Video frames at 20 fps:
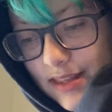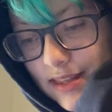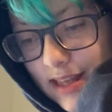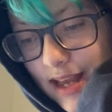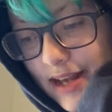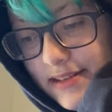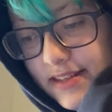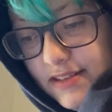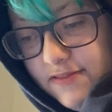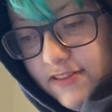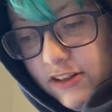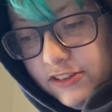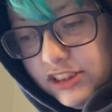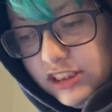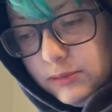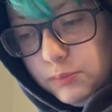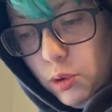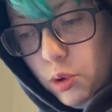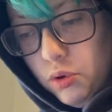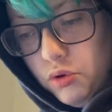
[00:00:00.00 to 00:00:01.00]
As he felt his
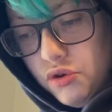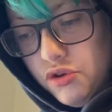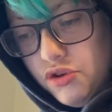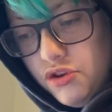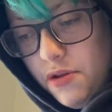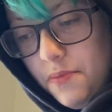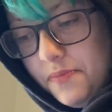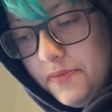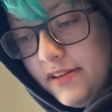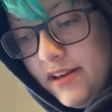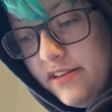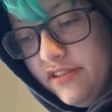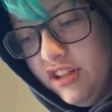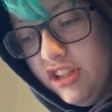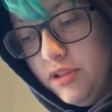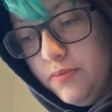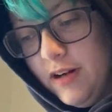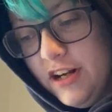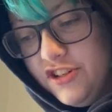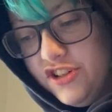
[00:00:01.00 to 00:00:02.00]
pulse, his
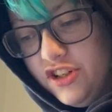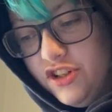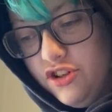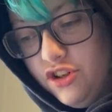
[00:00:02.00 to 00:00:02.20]
expression